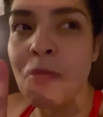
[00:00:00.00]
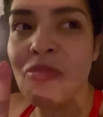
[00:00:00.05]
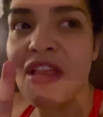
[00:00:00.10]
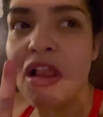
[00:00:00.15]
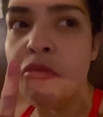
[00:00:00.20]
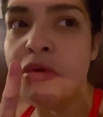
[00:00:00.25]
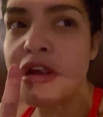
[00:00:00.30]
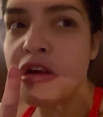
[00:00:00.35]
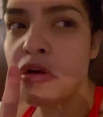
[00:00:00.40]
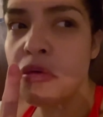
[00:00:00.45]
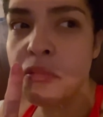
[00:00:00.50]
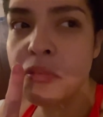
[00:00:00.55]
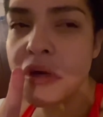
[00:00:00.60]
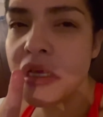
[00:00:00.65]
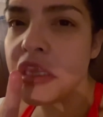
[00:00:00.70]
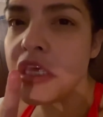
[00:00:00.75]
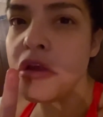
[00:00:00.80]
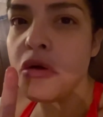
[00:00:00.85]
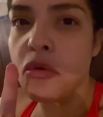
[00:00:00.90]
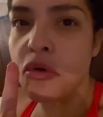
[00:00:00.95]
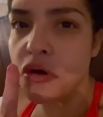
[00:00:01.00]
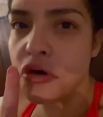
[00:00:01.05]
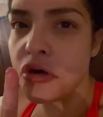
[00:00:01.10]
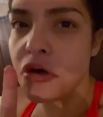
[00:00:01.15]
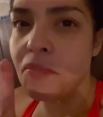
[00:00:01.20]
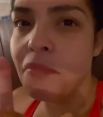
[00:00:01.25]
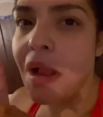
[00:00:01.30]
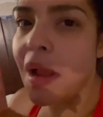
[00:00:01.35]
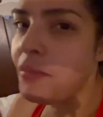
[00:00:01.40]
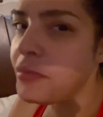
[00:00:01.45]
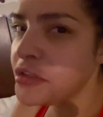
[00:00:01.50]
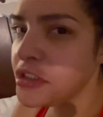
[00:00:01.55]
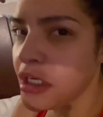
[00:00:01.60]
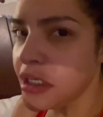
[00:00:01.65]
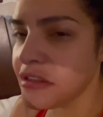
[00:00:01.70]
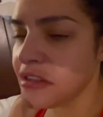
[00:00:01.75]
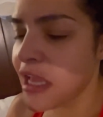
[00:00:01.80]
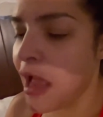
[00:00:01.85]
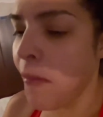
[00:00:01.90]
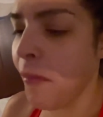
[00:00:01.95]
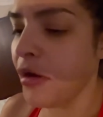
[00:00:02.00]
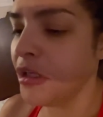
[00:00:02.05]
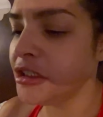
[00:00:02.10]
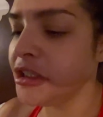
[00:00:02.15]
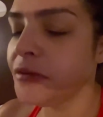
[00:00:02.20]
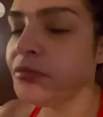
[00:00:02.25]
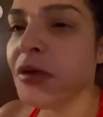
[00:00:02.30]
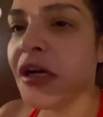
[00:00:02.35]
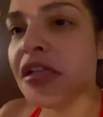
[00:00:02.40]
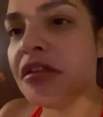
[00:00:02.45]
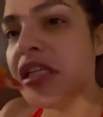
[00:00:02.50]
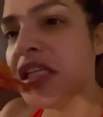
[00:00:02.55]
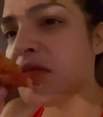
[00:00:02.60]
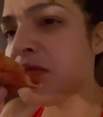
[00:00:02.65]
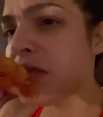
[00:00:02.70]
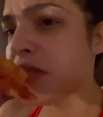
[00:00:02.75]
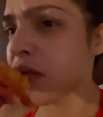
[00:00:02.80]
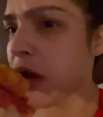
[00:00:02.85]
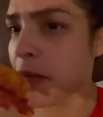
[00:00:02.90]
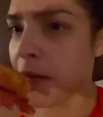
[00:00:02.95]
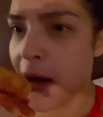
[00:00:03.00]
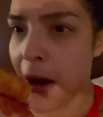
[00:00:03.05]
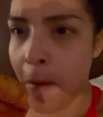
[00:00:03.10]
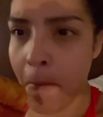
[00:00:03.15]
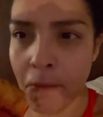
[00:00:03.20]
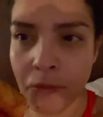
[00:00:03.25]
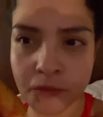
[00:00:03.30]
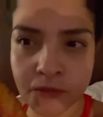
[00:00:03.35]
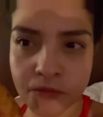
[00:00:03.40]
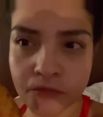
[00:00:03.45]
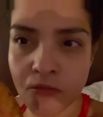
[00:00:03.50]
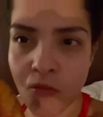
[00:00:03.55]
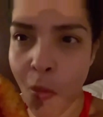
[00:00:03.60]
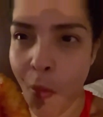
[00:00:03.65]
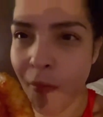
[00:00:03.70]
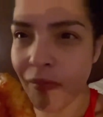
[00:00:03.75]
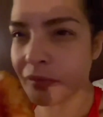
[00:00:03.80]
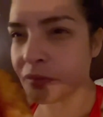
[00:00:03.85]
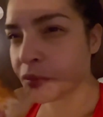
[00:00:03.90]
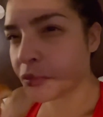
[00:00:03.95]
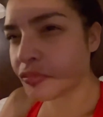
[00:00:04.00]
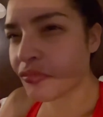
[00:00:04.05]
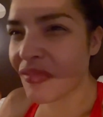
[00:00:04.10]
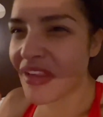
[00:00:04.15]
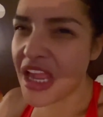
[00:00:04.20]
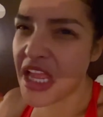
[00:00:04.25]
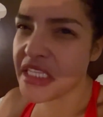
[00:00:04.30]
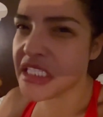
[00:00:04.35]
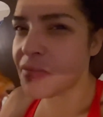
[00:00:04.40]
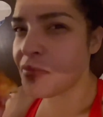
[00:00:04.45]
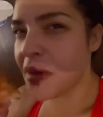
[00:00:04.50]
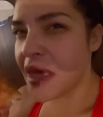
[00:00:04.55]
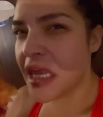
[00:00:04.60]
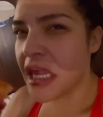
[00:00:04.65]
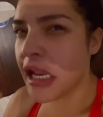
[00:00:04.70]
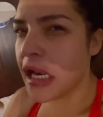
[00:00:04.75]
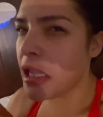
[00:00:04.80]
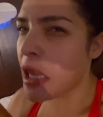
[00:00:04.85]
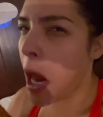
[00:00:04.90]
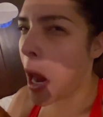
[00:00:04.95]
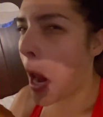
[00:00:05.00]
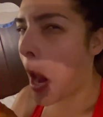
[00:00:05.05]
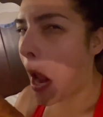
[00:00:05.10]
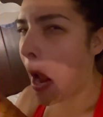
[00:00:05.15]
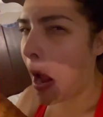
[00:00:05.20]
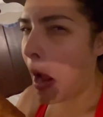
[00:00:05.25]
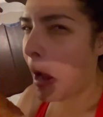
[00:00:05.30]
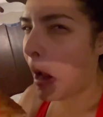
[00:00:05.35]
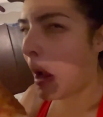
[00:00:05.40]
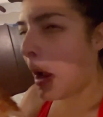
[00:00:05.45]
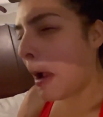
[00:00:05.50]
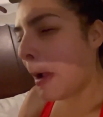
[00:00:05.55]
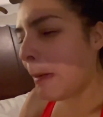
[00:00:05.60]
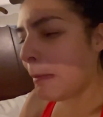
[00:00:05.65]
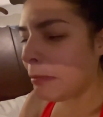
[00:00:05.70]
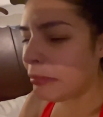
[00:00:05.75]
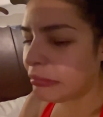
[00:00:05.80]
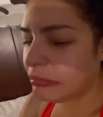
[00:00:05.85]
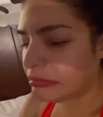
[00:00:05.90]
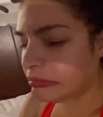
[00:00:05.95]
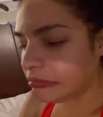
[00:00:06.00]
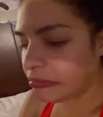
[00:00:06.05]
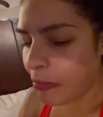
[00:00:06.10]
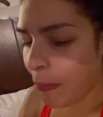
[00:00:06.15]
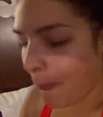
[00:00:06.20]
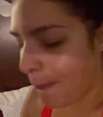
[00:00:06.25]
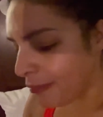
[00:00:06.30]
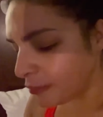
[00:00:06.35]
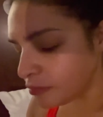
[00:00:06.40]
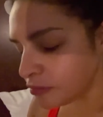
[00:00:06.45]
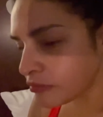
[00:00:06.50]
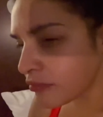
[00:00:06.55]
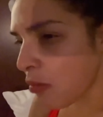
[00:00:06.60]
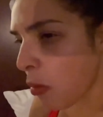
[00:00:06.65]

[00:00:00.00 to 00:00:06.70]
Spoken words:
we don't really order Papa John's that much, but this one's all right. It's made like